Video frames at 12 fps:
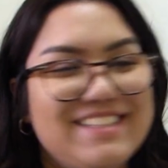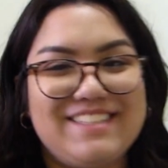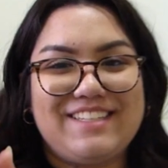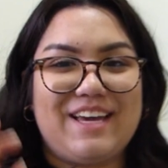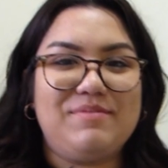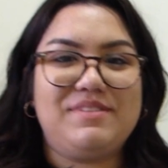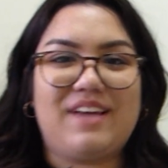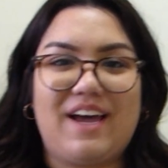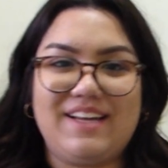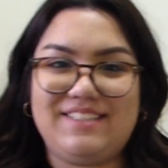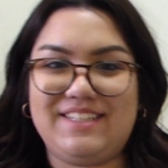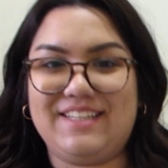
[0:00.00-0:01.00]
the steps
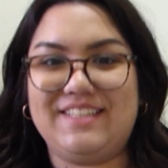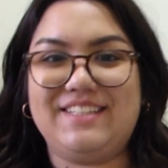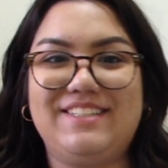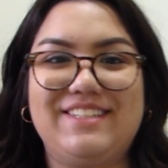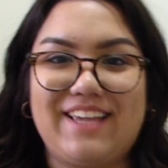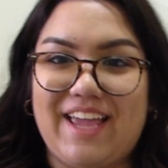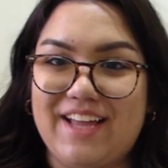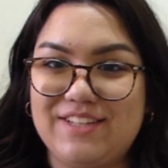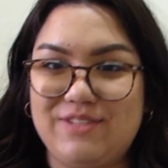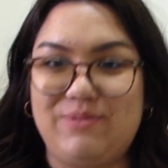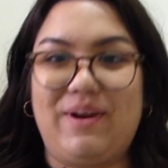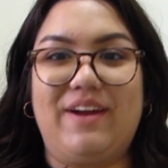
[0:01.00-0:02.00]
I did to get
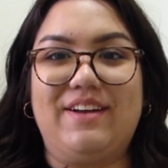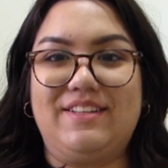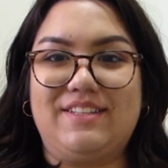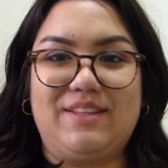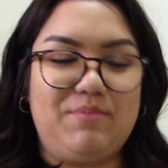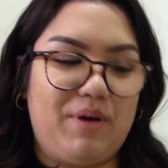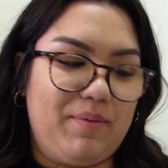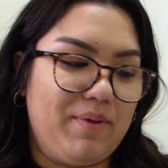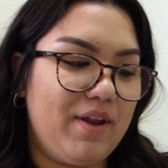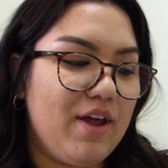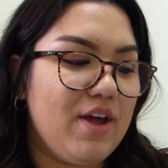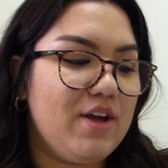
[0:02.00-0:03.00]
to where it is at the moment.
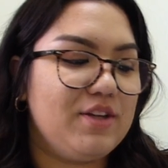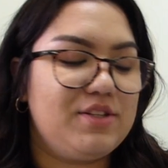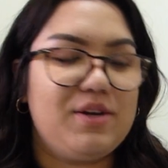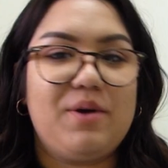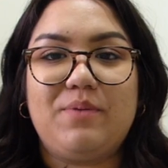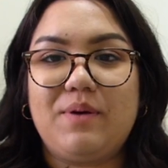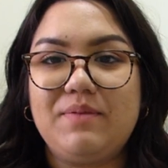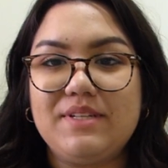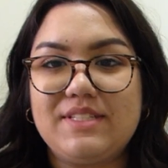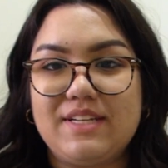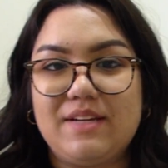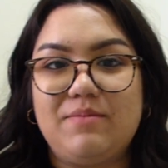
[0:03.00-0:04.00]
So what
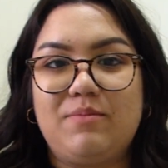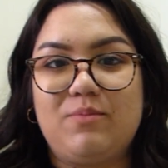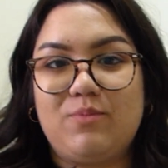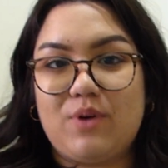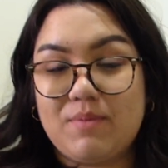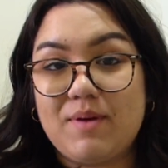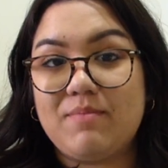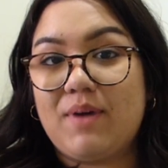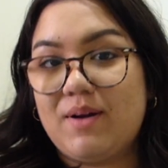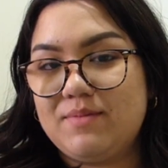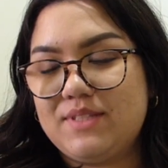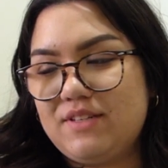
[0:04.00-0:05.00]
my
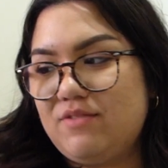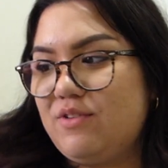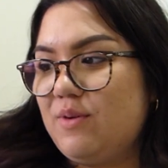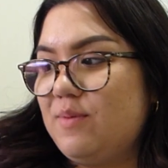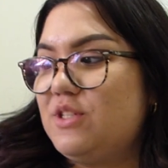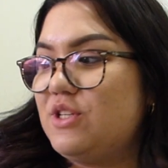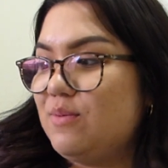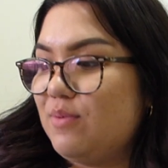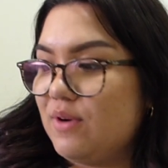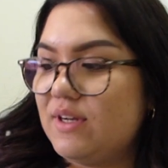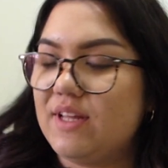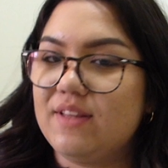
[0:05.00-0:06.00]
mom did for me, she
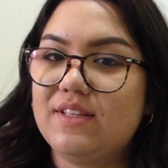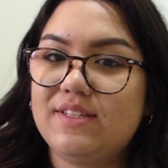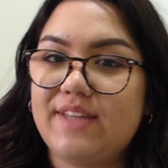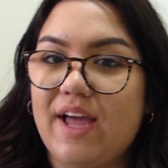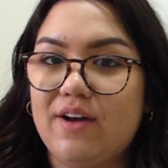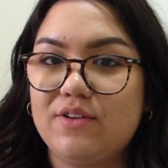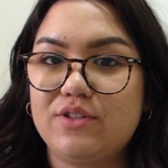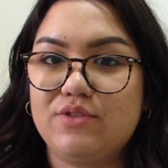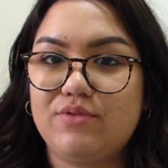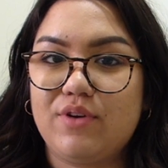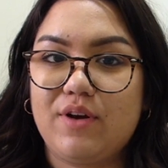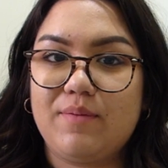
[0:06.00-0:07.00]
brought down this couch
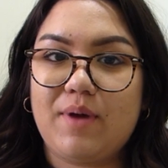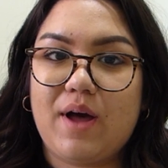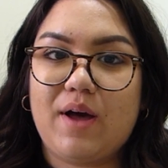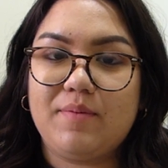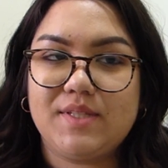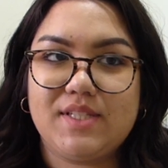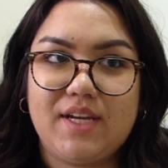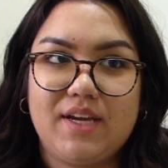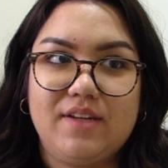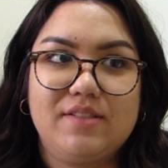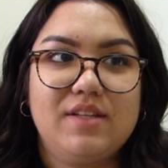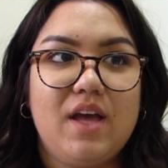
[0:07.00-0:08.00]
from
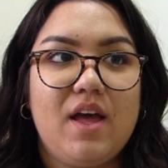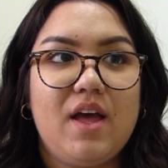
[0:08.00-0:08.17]
upstairs,